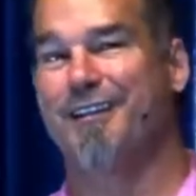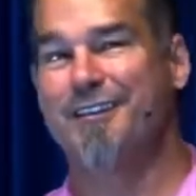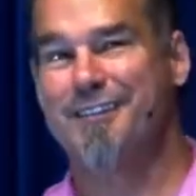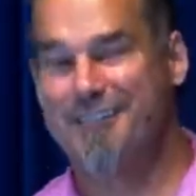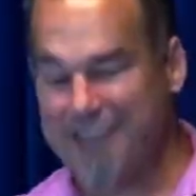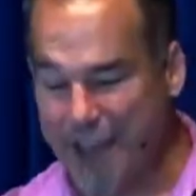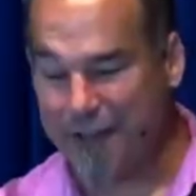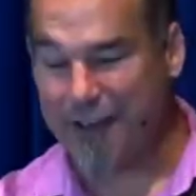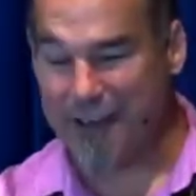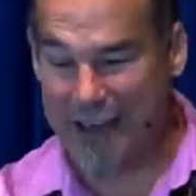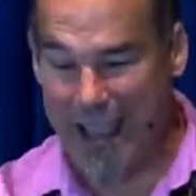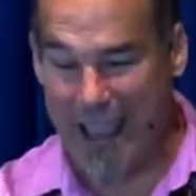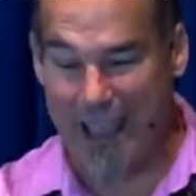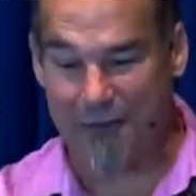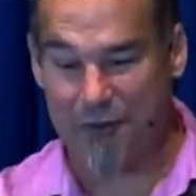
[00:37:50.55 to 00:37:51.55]
seven and
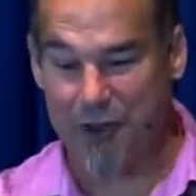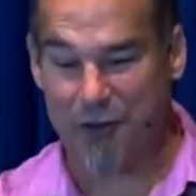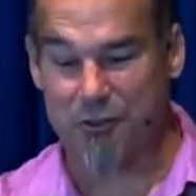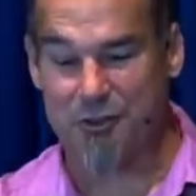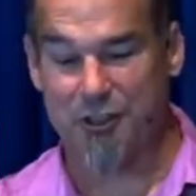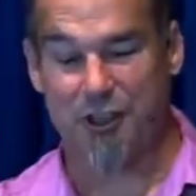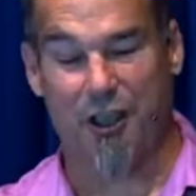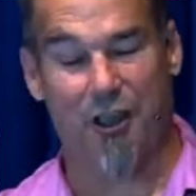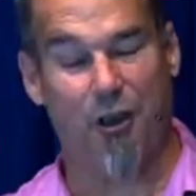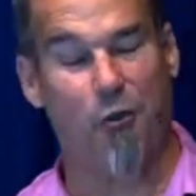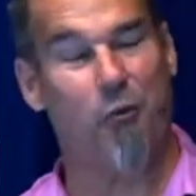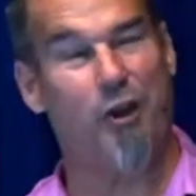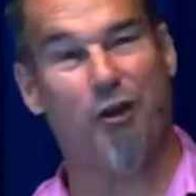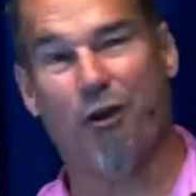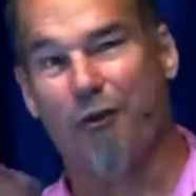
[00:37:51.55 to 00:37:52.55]
a half years ago
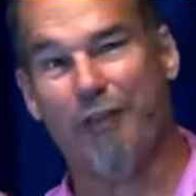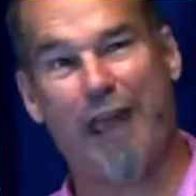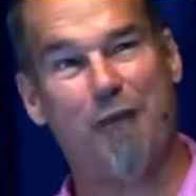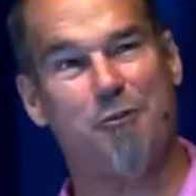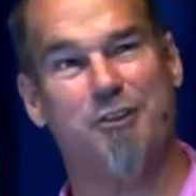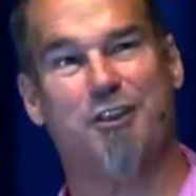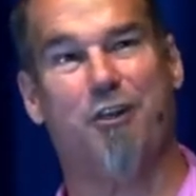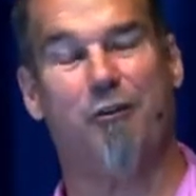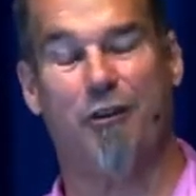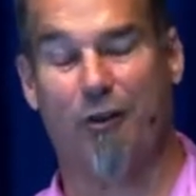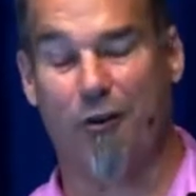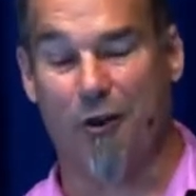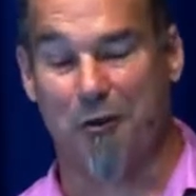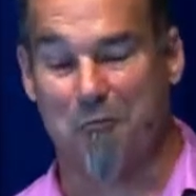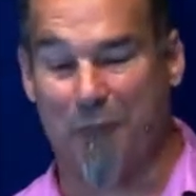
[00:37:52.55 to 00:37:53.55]
when all that was going on.